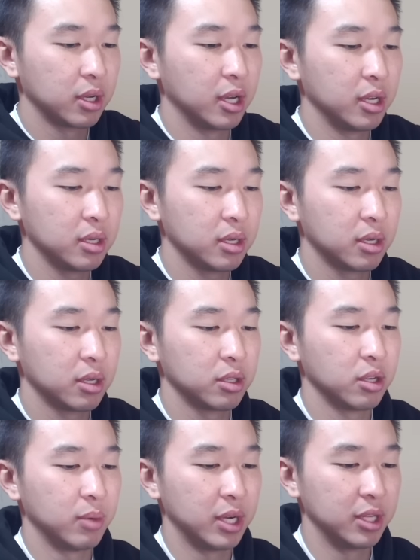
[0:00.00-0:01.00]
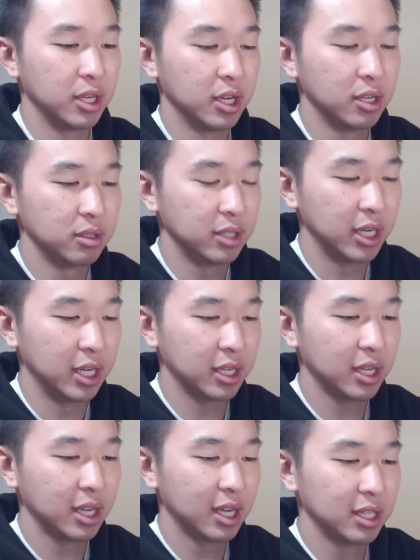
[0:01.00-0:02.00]
Okay, don't mind the uh,
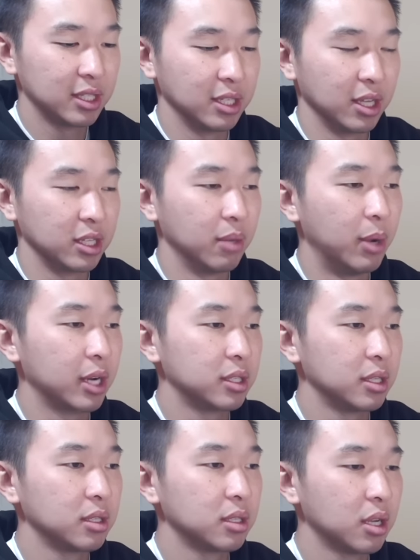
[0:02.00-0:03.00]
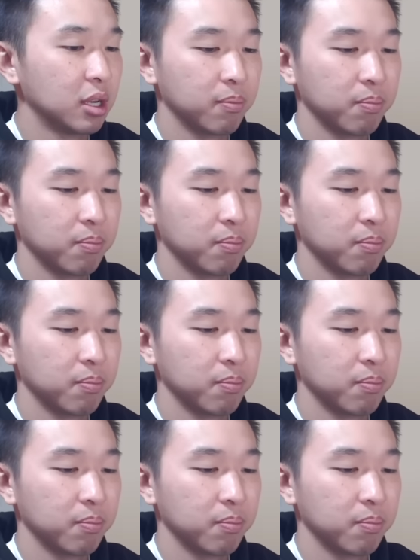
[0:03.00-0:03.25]
lighting. Doesn't like the boxes.